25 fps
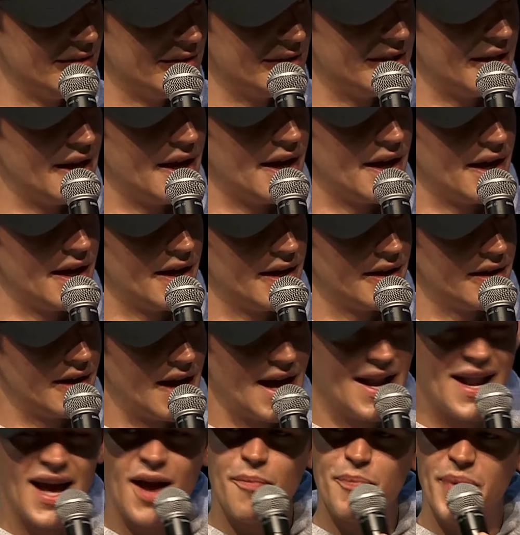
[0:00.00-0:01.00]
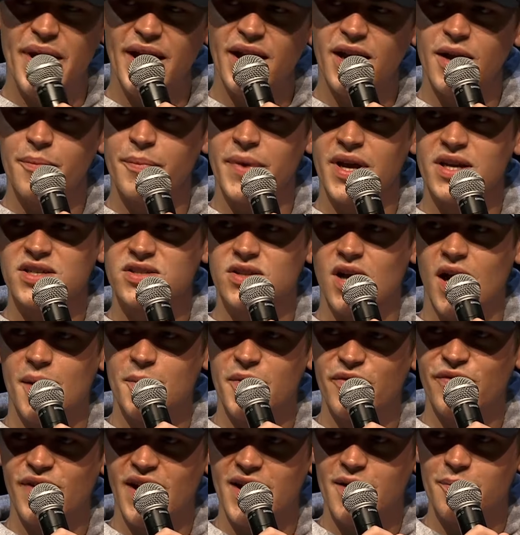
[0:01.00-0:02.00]
Yeah. I like pick and mix, though. I'm a
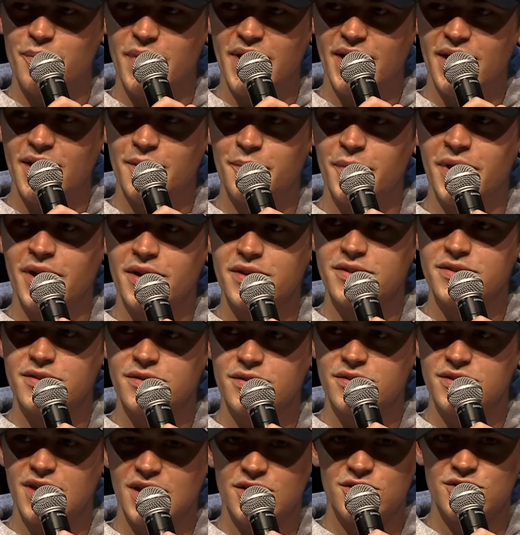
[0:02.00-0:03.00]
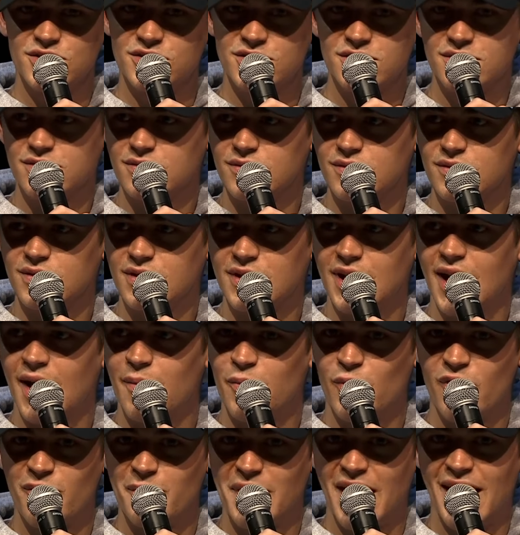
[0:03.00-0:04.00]
fan of pick and mix, because I just, like
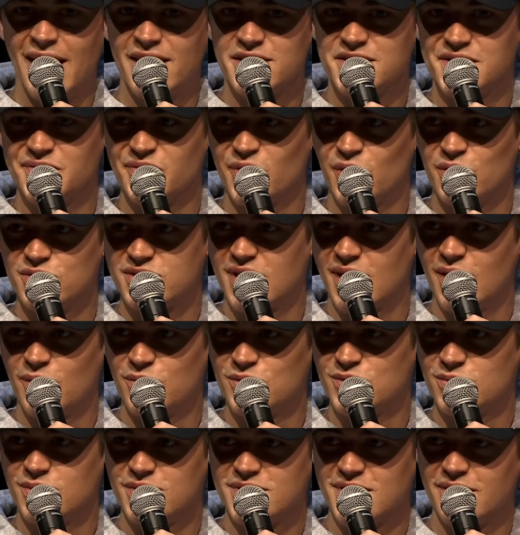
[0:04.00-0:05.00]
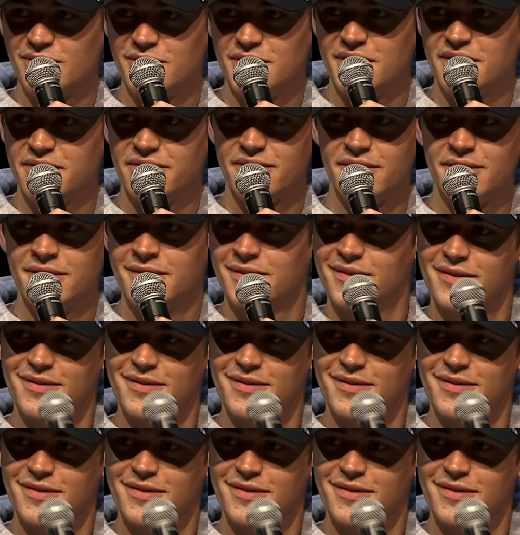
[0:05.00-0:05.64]
with my acting roles, I always want something different.